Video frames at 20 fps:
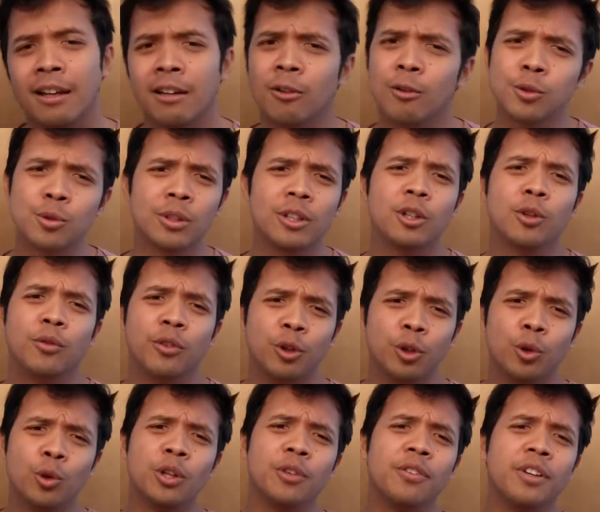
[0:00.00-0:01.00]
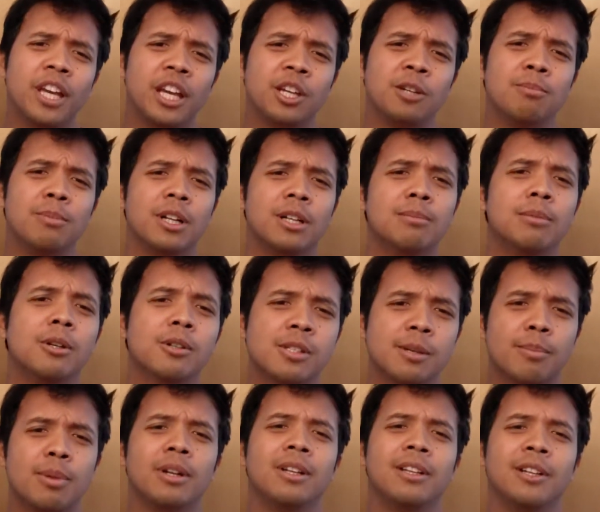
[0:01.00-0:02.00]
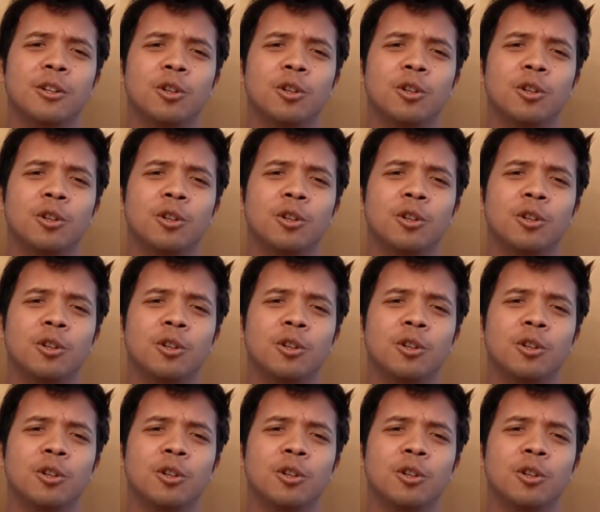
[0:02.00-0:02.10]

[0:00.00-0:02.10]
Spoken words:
also the notification bell, because apparently